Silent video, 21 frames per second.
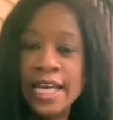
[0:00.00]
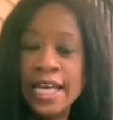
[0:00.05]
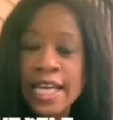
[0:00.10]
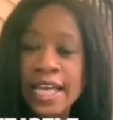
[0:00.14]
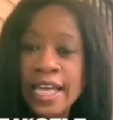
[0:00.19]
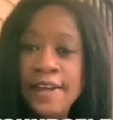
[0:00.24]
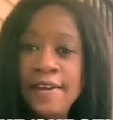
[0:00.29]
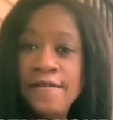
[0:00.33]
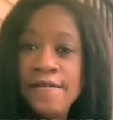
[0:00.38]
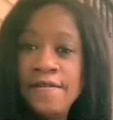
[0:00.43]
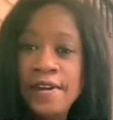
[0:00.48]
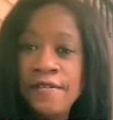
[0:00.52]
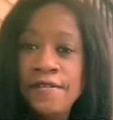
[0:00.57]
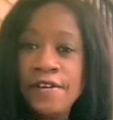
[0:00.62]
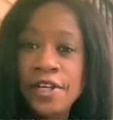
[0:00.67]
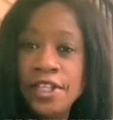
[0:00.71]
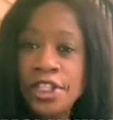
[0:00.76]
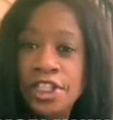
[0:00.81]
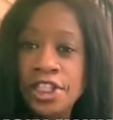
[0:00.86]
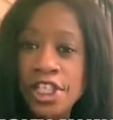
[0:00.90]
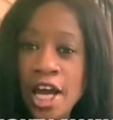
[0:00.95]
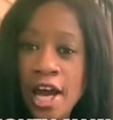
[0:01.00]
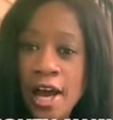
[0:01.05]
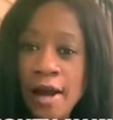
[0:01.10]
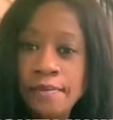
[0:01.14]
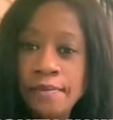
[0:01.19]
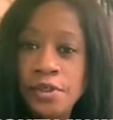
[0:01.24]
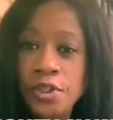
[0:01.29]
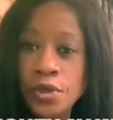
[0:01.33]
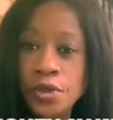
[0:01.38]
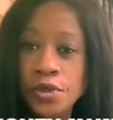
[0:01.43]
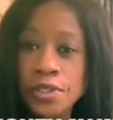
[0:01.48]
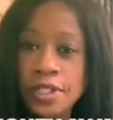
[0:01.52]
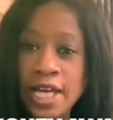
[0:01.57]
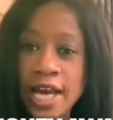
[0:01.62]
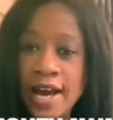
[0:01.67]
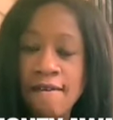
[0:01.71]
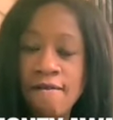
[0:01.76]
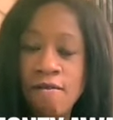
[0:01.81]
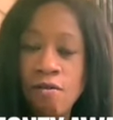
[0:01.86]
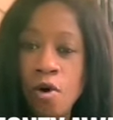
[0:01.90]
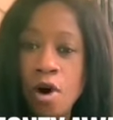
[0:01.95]
Even if your job don't
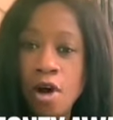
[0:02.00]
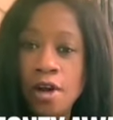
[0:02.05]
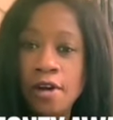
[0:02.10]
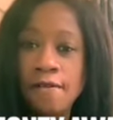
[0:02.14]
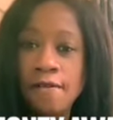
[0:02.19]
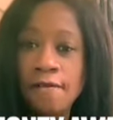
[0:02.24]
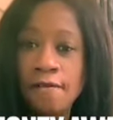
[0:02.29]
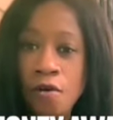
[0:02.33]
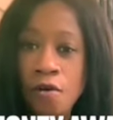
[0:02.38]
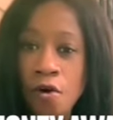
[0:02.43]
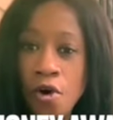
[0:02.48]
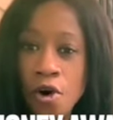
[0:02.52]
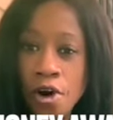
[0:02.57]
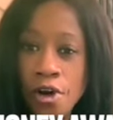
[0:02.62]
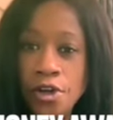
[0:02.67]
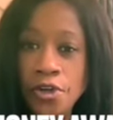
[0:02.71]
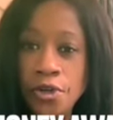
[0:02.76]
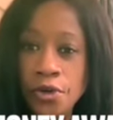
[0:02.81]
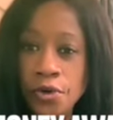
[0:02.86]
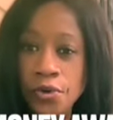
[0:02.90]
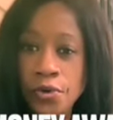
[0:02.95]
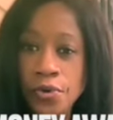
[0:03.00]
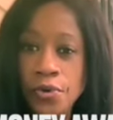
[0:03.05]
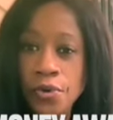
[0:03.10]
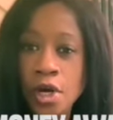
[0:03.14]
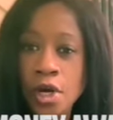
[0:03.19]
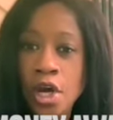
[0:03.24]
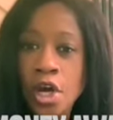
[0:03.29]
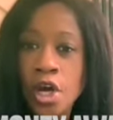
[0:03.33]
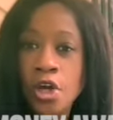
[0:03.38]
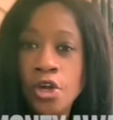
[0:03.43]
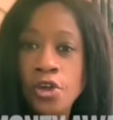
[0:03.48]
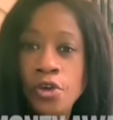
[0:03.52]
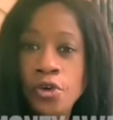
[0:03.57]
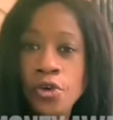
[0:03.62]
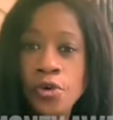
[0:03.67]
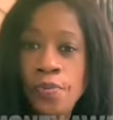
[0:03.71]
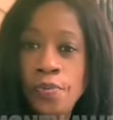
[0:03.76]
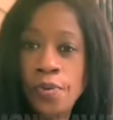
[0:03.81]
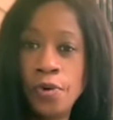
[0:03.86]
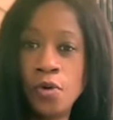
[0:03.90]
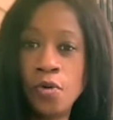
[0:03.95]
have one for you,
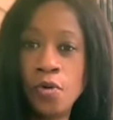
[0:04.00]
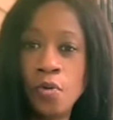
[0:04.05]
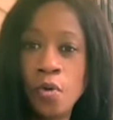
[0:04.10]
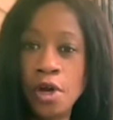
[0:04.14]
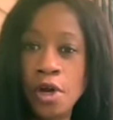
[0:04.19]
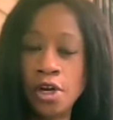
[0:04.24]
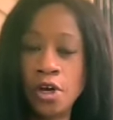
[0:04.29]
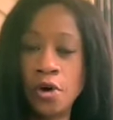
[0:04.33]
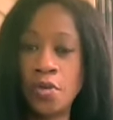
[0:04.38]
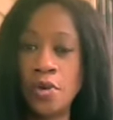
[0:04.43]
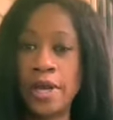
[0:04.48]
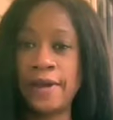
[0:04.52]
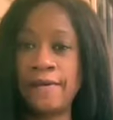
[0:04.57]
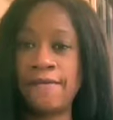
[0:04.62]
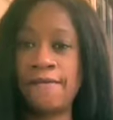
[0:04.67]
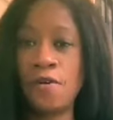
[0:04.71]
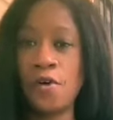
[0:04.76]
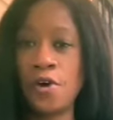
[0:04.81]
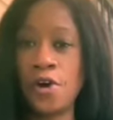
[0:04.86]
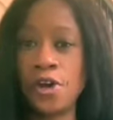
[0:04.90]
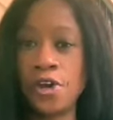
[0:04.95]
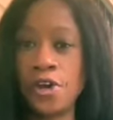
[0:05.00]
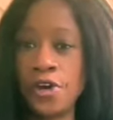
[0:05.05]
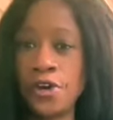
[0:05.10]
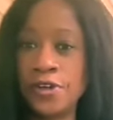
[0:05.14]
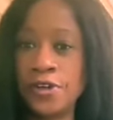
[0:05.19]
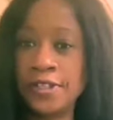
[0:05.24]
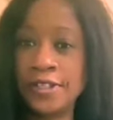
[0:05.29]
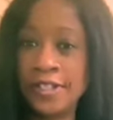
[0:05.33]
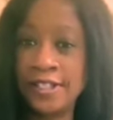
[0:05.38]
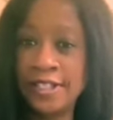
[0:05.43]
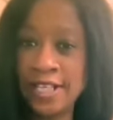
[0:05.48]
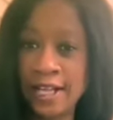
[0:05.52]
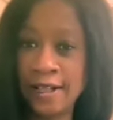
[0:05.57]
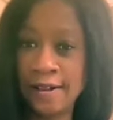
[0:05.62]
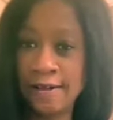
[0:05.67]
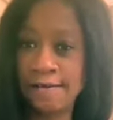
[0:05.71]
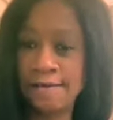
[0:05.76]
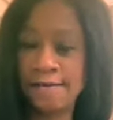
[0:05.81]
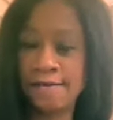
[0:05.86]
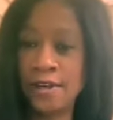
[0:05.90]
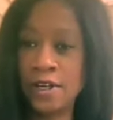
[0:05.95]
you put one away for
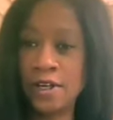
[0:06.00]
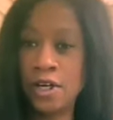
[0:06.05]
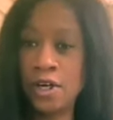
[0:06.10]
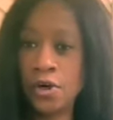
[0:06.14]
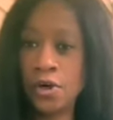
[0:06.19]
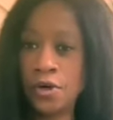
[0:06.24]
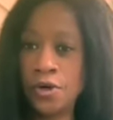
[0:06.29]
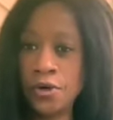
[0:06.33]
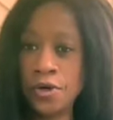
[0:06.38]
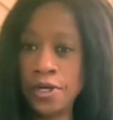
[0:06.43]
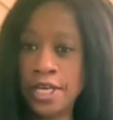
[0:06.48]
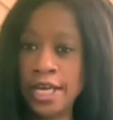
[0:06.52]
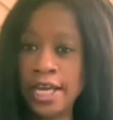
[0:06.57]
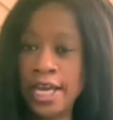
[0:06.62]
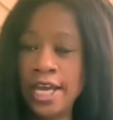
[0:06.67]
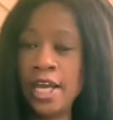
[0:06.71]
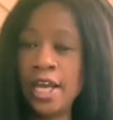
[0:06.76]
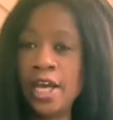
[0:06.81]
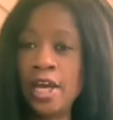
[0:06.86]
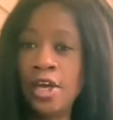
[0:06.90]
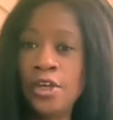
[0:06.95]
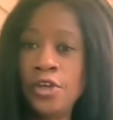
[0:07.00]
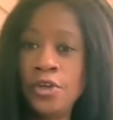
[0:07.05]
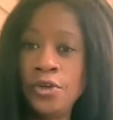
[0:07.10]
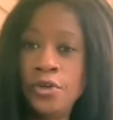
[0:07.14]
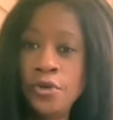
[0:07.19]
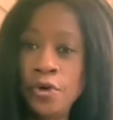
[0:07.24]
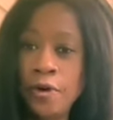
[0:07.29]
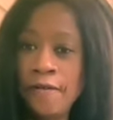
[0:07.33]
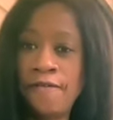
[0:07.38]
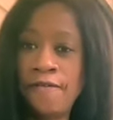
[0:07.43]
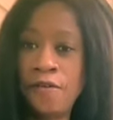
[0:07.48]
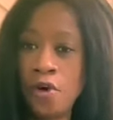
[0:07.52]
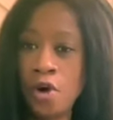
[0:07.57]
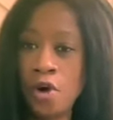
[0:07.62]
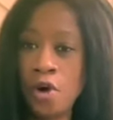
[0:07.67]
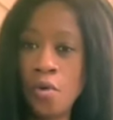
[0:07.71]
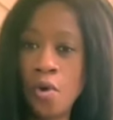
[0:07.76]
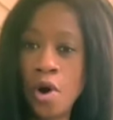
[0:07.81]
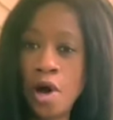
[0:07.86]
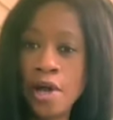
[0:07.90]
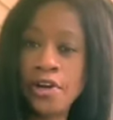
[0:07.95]
yourself. Okay? You do a
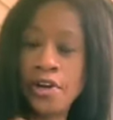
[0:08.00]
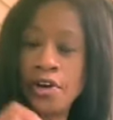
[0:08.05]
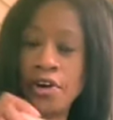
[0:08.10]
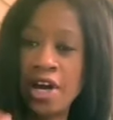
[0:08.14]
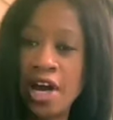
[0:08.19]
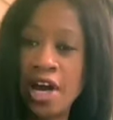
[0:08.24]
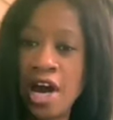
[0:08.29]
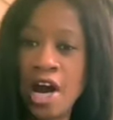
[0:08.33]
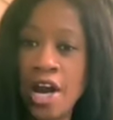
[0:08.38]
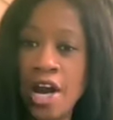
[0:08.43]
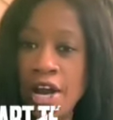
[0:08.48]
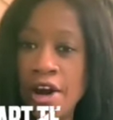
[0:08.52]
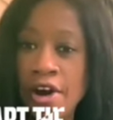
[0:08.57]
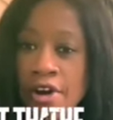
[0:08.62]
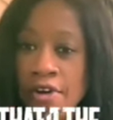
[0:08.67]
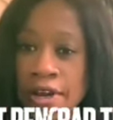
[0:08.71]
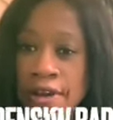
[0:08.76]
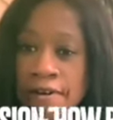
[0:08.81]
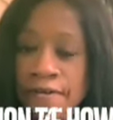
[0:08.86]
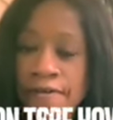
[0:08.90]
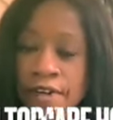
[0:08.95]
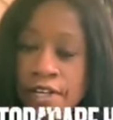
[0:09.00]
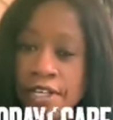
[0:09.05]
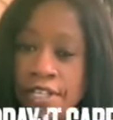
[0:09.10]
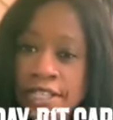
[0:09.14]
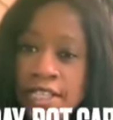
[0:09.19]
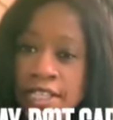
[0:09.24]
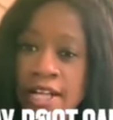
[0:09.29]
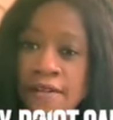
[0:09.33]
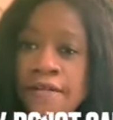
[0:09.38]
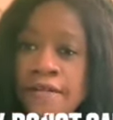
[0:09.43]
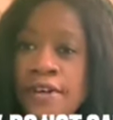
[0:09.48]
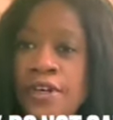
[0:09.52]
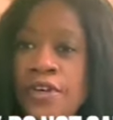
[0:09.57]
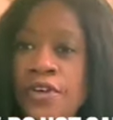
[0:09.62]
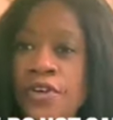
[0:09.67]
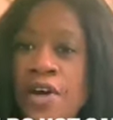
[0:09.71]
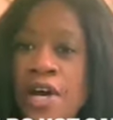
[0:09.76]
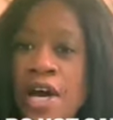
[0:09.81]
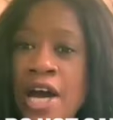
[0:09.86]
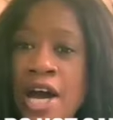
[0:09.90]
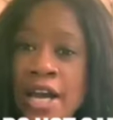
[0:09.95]
401 or IRA for yourself, and you
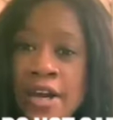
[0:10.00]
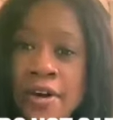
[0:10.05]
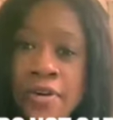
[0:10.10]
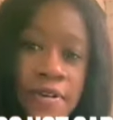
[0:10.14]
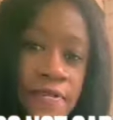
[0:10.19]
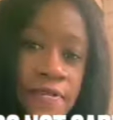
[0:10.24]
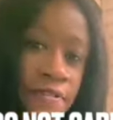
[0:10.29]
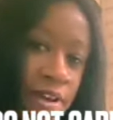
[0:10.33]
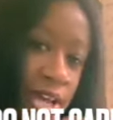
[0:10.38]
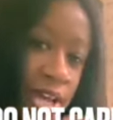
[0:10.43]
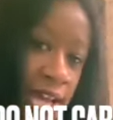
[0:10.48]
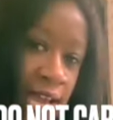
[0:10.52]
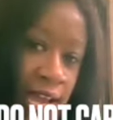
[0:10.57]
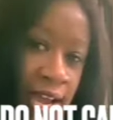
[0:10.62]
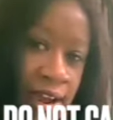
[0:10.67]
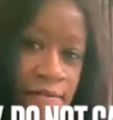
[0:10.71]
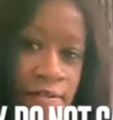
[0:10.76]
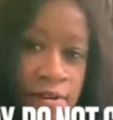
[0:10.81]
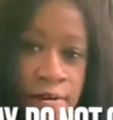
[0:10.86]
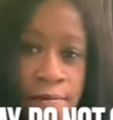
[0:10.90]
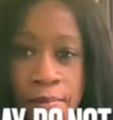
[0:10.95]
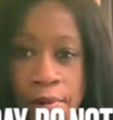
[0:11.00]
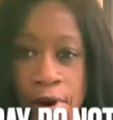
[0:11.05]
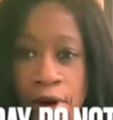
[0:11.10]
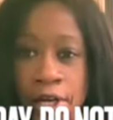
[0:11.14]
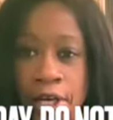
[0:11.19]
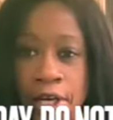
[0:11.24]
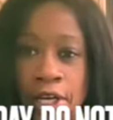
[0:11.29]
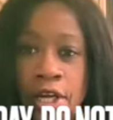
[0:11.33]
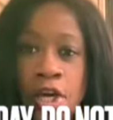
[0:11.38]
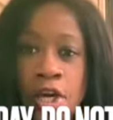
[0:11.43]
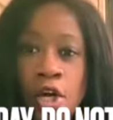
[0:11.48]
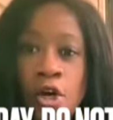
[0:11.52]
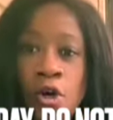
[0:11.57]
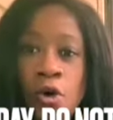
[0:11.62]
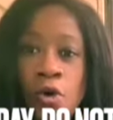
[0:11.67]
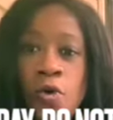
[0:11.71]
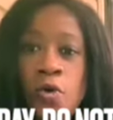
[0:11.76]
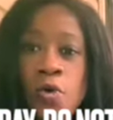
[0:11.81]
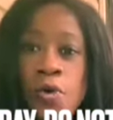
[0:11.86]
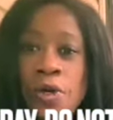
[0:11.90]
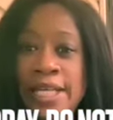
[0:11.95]
do an IRA for everybody
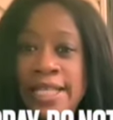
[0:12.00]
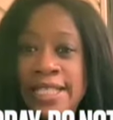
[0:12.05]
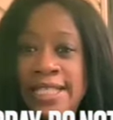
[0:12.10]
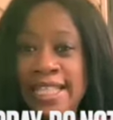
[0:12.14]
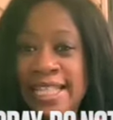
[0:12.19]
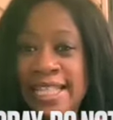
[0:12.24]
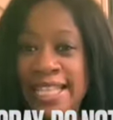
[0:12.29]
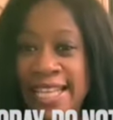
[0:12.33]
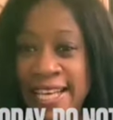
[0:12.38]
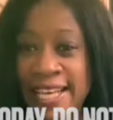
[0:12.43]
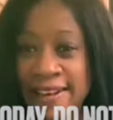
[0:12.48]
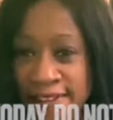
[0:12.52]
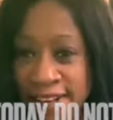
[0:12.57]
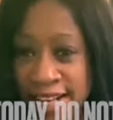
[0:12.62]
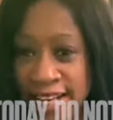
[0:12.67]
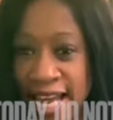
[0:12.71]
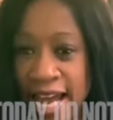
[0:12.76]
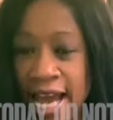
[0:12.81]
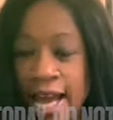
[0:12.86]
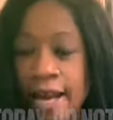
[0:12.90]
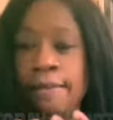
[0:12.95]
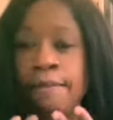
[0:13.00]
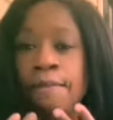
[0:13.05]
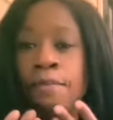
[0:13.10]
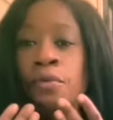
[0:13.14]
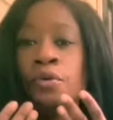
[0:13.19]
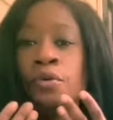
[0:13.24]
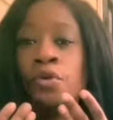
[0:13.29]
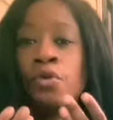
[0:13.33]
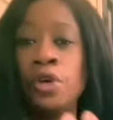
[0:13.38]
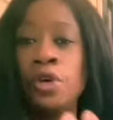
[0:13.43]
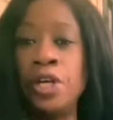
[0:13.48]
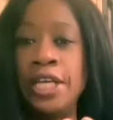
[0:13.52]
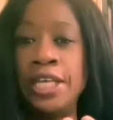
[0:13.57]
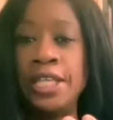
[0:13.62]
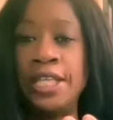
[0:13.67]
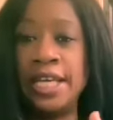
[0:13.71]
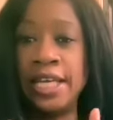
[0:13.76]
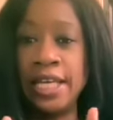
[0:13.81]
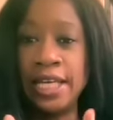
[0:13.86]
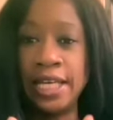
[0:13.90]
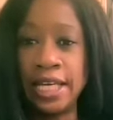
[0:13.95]
who is living and
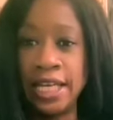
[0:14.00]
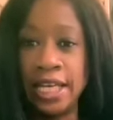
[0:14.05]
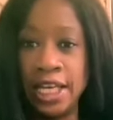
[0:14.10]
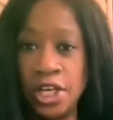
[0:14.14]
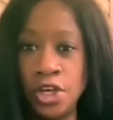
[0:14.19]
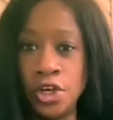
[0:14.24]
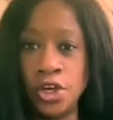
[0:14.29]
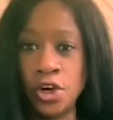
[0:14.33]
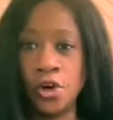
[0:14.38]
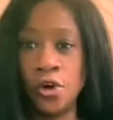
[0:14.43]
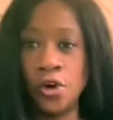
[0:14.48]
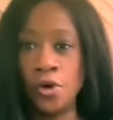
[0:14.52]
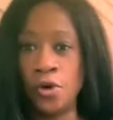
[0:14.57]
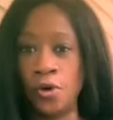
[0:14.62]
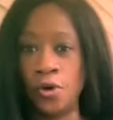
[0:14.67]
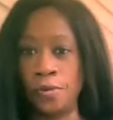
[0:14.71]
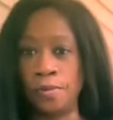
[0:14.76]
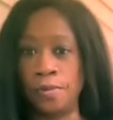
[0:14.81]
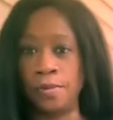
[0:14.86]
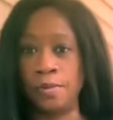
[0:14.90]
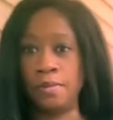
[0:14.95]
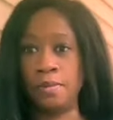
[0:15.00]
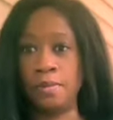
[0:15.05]
breathing in your home.